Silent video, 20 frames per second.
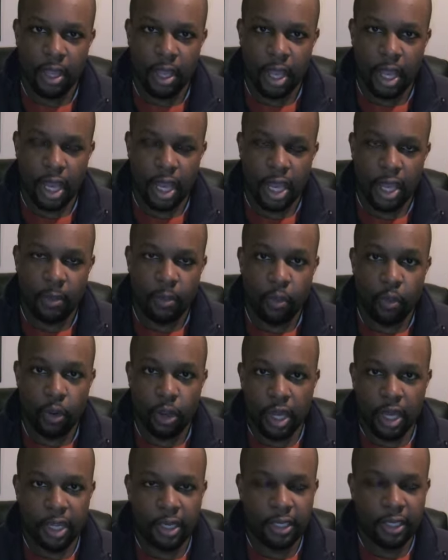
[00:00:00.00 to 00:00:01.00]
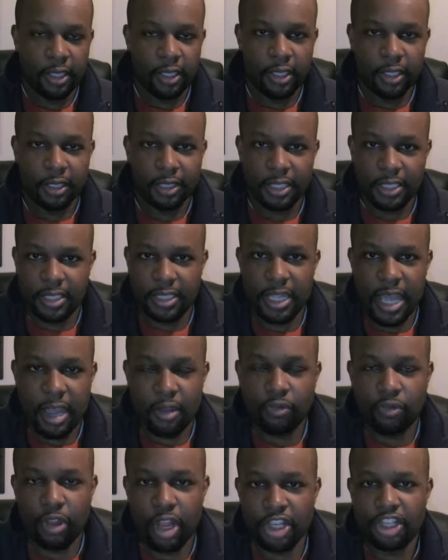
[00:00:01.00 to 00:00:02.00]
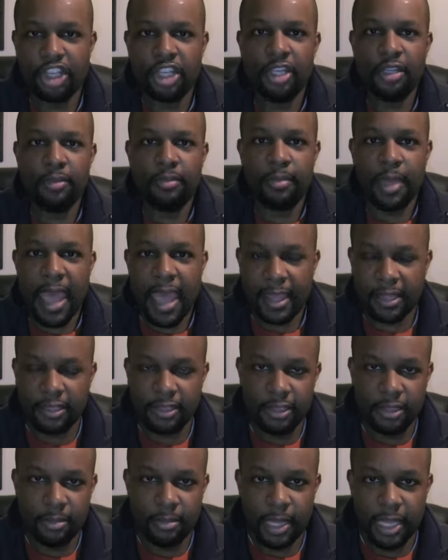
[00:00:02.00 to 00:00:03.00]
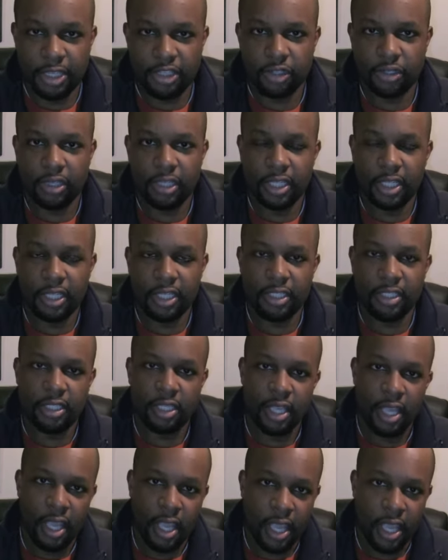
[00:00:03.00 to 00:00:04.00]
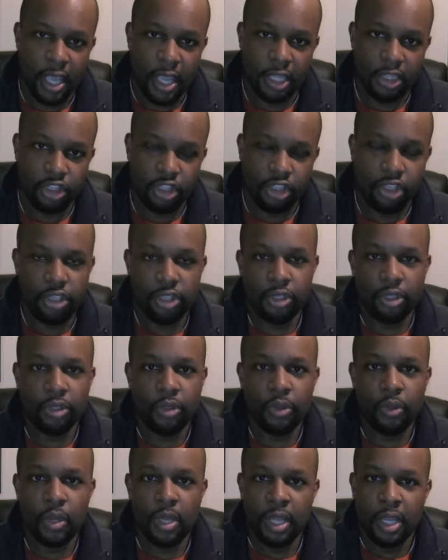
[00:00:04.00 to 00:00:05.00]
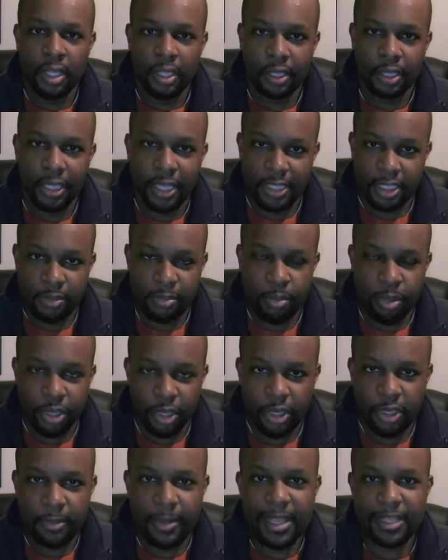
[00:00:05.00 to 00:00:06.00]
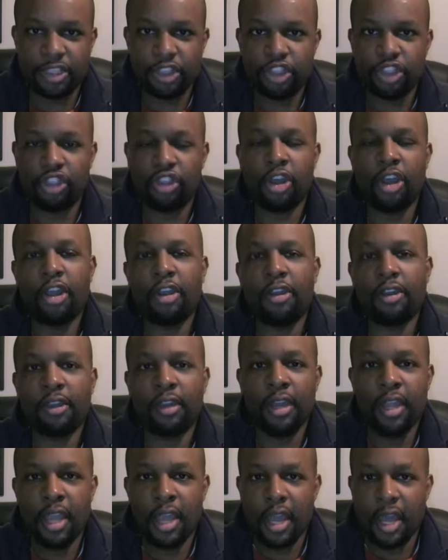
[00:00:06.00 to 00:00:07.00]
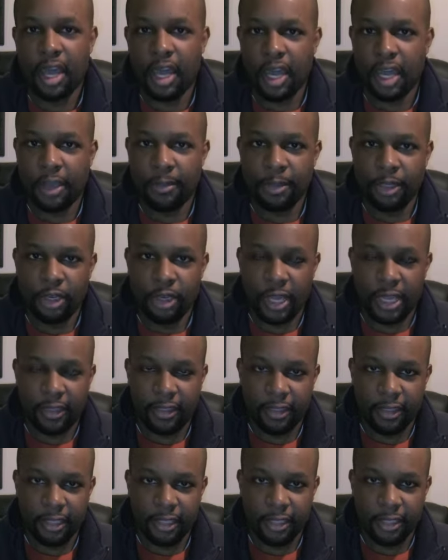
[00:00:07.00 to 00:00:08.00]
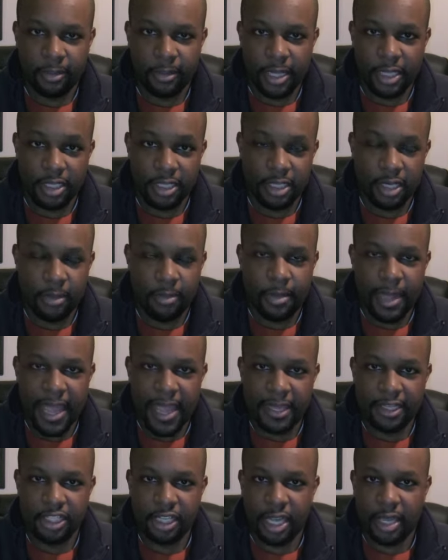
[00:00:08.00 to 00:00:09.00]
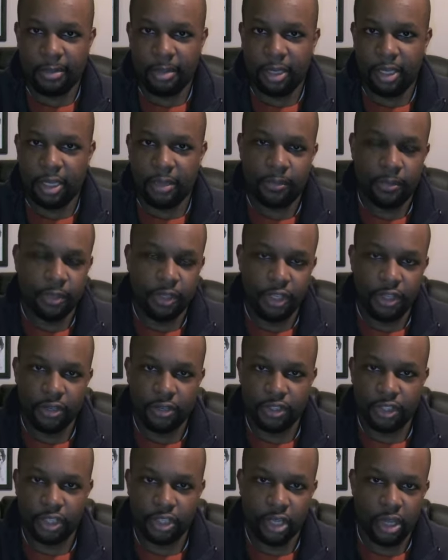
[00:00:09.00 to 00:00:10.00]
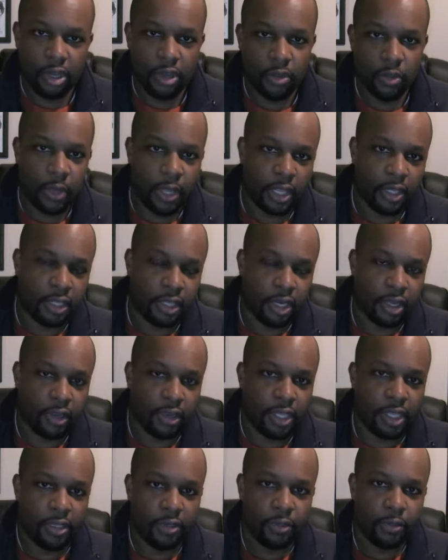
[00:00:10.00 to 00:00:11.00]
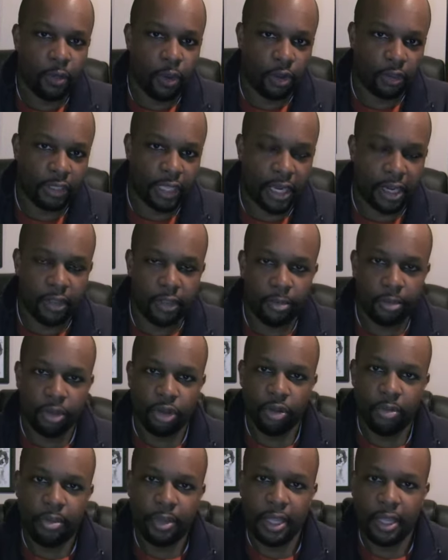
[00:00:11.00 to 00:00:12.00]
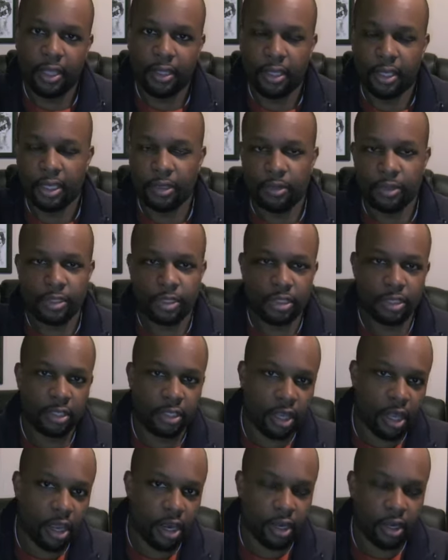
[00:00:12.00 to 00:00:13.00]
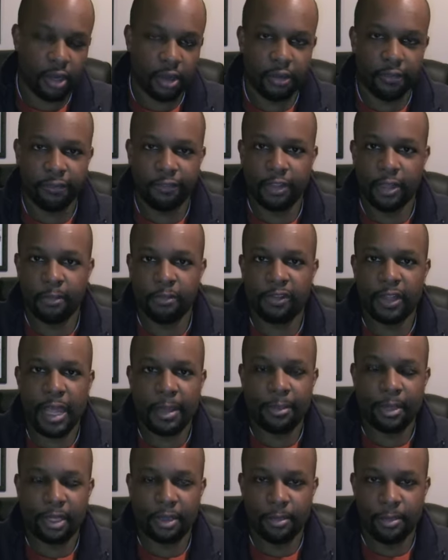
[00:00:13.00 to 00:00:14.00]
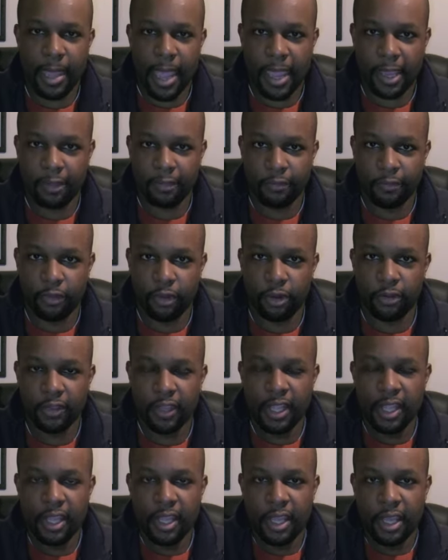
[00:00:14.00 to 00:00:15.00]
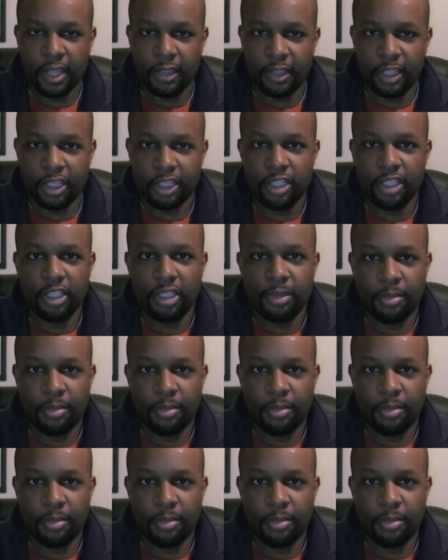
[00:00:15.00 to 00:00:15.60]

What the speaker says: One, let's not rush him back to the major leagues. And two, let's put him as a starter. You know, I think that the Mets did a bad job a couple years ago when, you know, he worked out of the bullpen, then he was a starter, and flip-flopping him back and forth. I think you need